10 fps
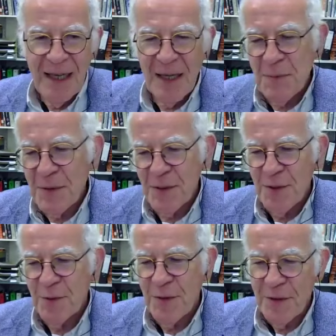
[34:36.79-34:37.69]

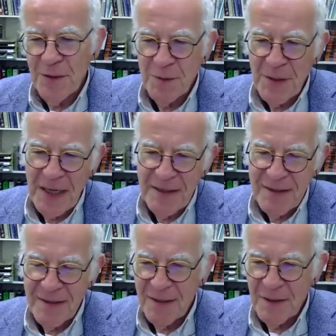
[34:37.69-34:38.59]
apes to get
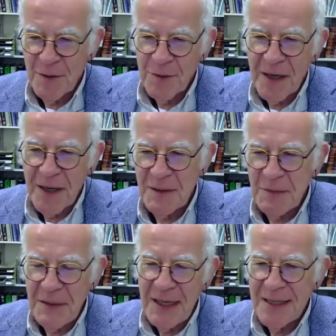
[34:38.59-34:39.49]
to the
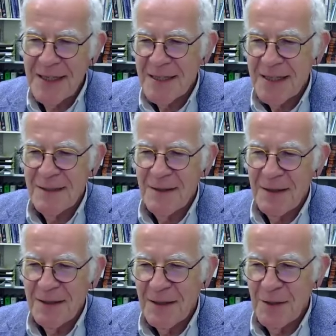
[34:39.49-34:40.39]
right place
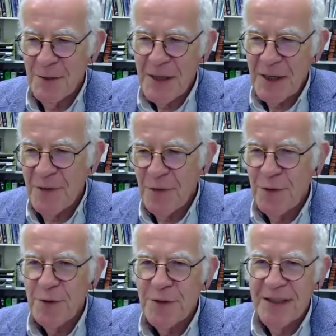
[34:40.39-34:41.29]
and to get
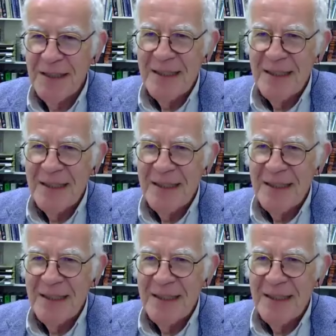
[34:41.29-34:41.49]
food.